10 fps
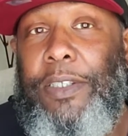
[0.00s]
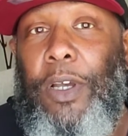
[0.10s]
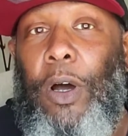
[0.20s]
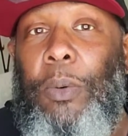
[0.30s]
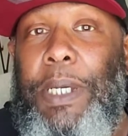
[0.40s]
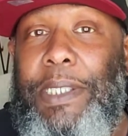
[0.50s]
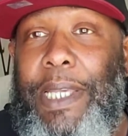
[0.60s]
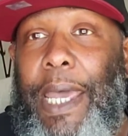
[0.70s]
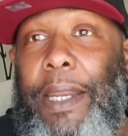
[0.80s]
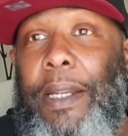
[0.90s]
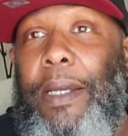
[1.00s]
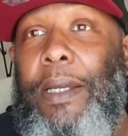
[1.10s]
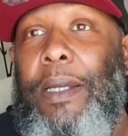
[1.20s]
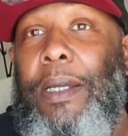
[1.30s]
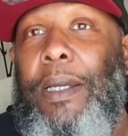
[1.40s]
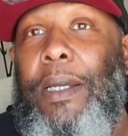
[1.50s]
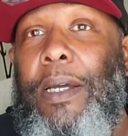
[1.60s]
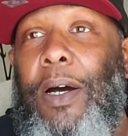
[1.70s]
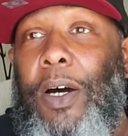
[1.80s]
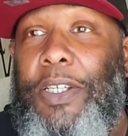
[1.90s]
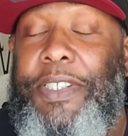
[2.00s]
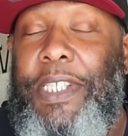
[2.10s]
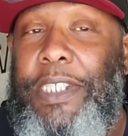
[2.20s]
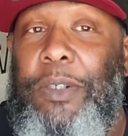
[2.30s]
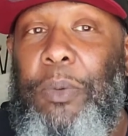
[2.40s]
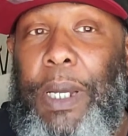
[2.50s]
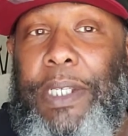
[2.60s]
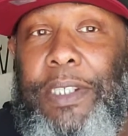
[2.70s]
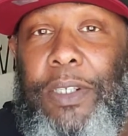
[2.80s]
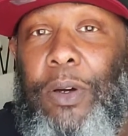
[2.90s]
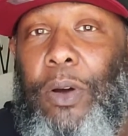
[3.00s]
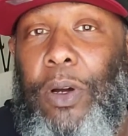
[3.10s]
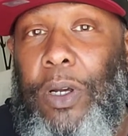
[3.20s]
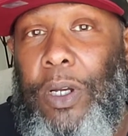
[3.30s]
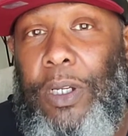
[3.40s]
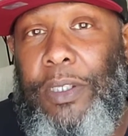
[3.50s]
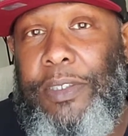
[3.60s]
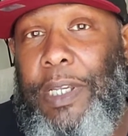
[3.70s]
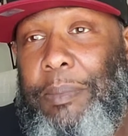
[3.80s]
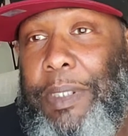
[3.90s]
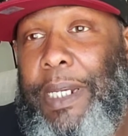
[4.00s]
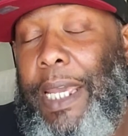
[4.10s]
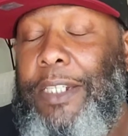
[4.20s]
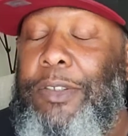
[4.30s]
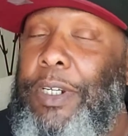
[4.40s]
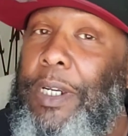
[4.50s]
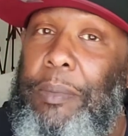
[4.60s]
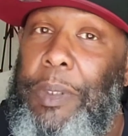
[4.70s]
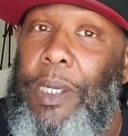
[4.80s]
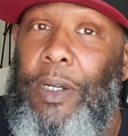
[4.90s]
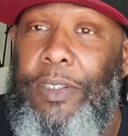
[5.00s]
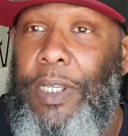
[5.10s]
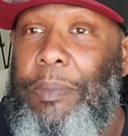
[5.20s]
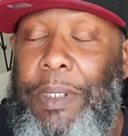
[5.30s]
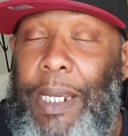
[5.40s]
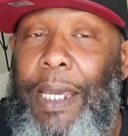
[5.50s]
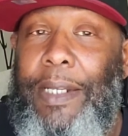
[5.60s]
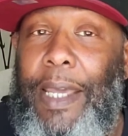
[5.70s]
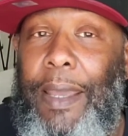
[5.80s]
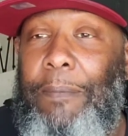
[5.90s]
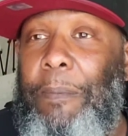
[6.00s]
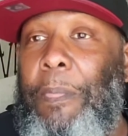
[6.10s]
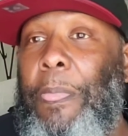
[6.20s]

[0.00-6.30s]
It's always at a situation or something that triggered me or something like that.